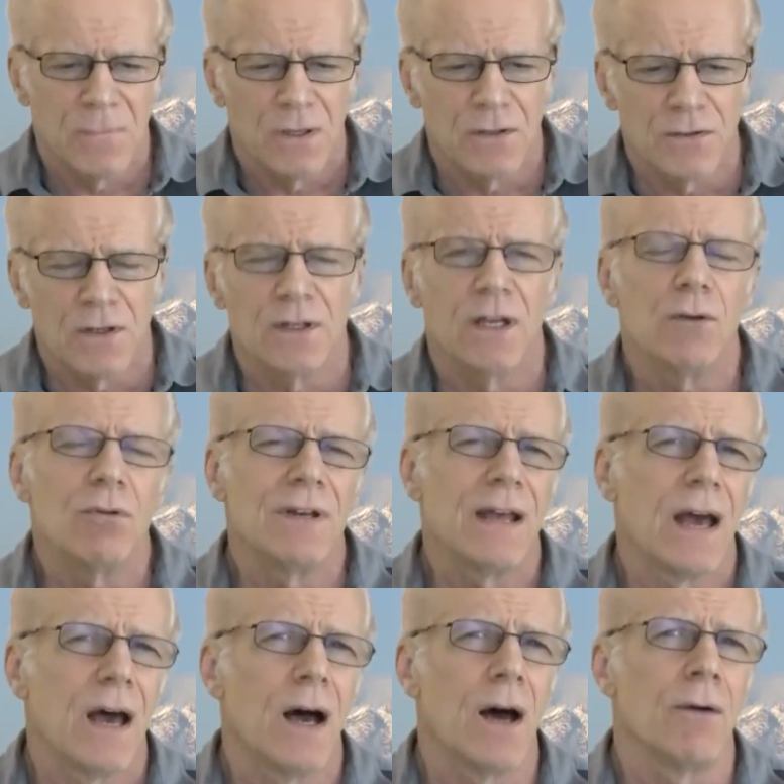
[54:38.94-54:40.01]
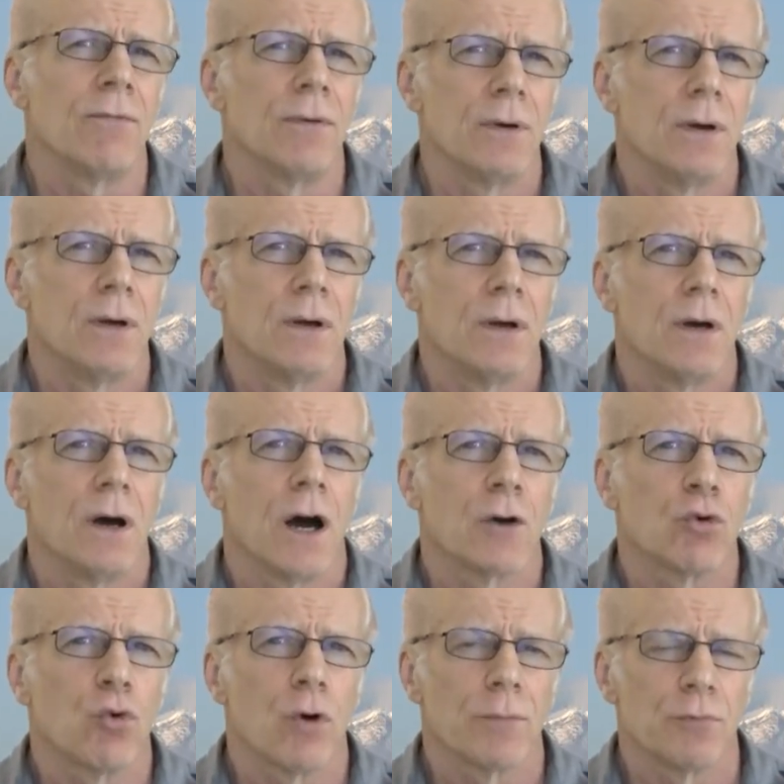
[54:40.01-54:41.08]
is that He would have a
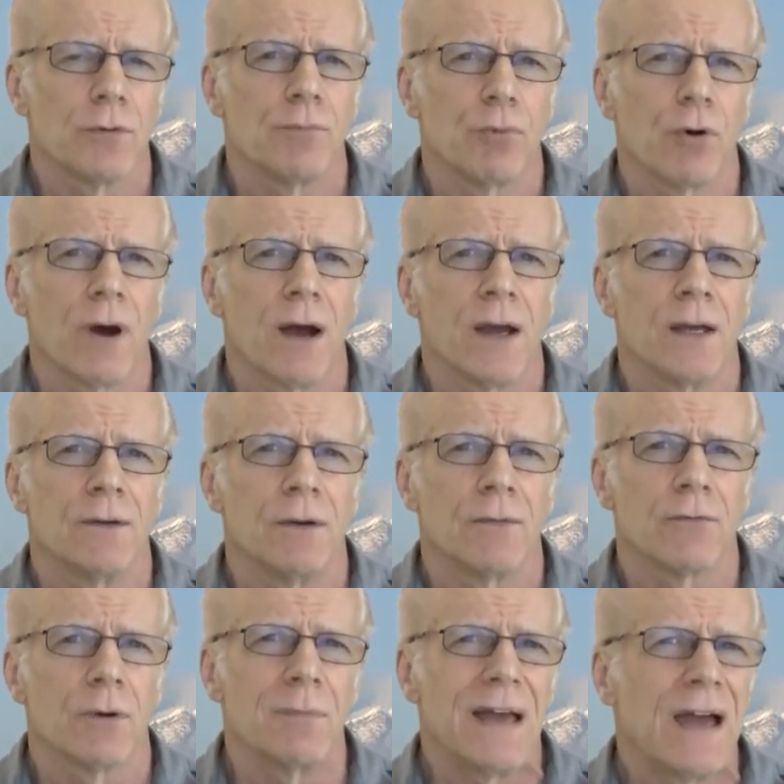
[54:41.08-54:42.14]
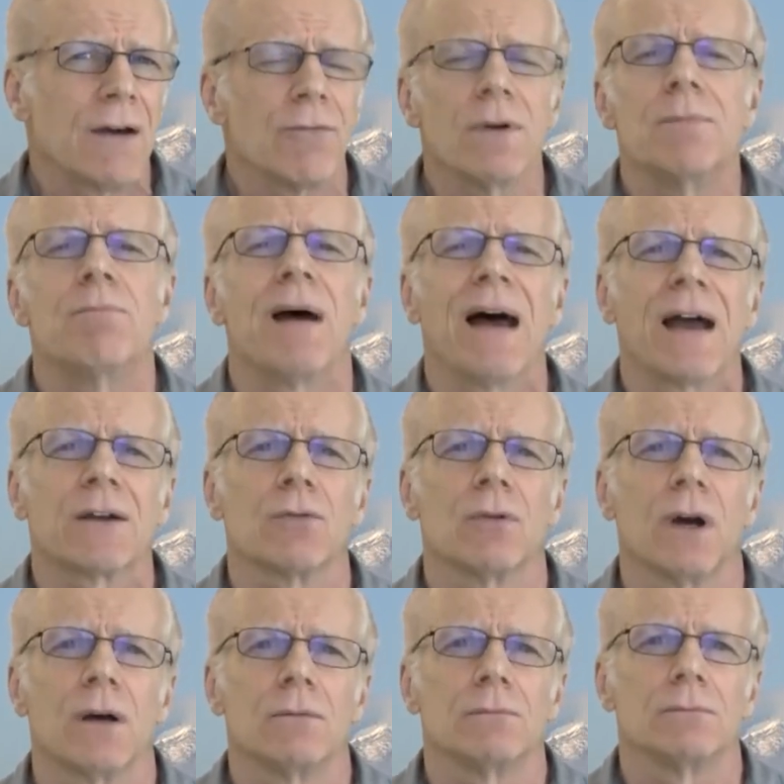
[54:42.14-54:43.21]
corporate bride from every
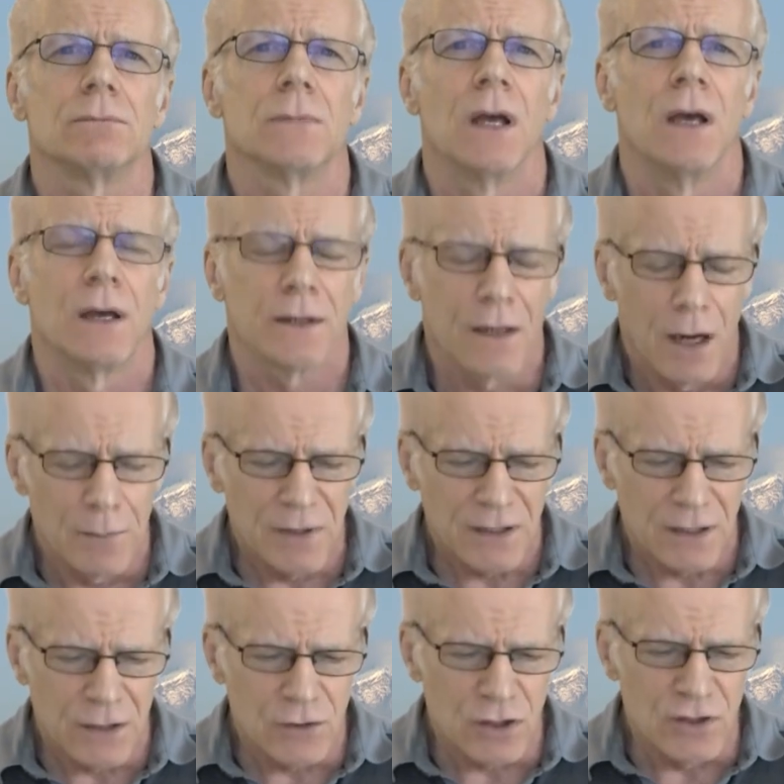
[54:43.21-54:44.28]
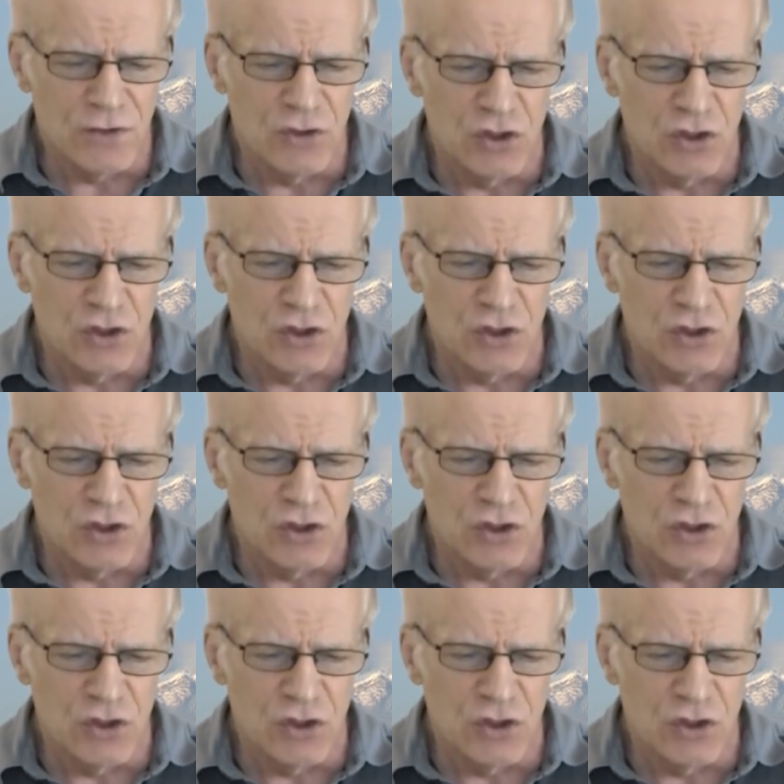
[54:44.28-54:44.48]
background coming into